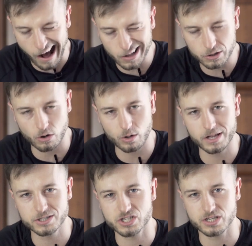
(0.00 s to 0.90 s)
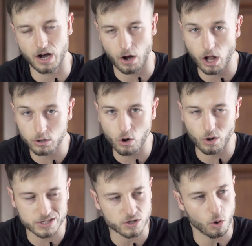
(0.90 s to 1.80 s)
alcohol
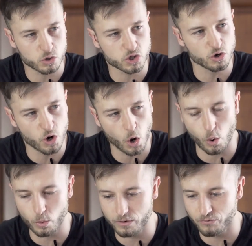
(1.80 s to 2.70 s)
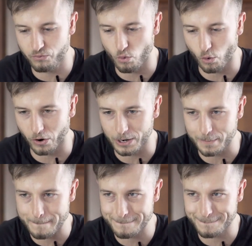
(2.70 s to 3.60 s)
is also known
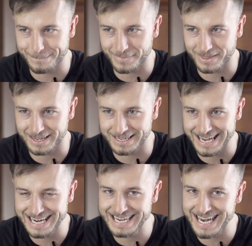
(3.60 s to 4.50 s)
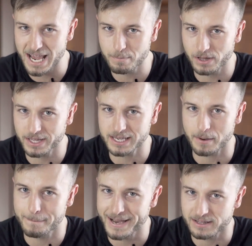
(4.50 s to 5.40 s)
for enabling
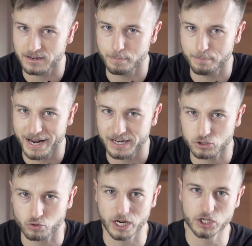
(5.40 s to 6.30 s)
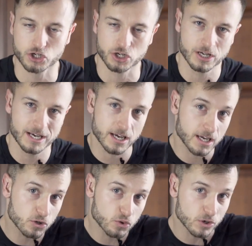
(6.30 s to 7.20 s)
a better penetration
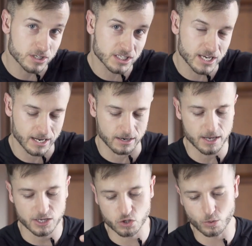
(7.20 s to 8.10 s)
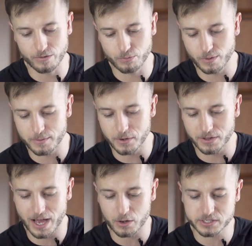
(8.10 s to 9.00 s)
into the skin. So if we
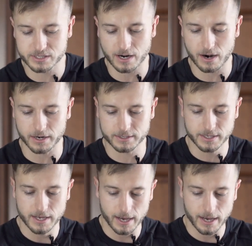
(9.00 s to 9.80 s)
will now start